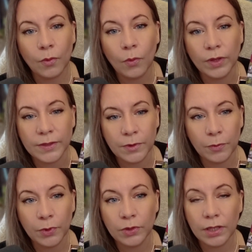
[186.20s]
once we've
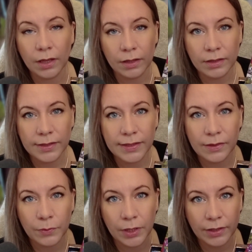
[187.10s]
pulled the cards,
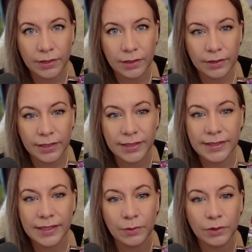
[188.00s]
we're going to look and
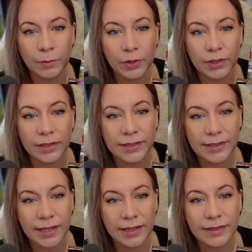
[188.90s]
see what the booklet
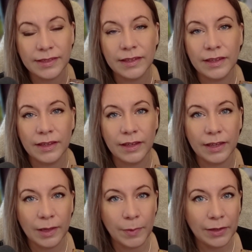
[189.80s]
says
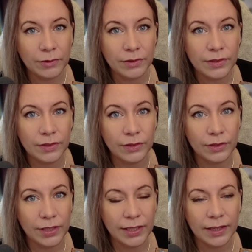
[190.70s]
about
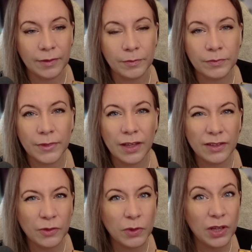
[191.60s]

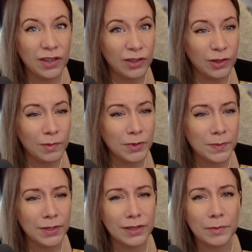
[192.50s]
not the herbs,
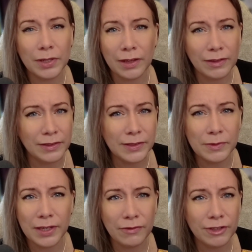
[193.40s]
but the plants,
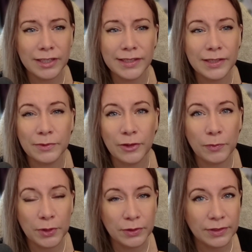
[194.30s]
whatever it is that we've
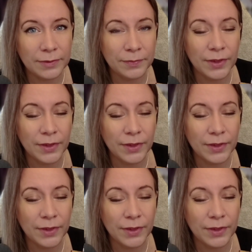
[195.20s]
pulled.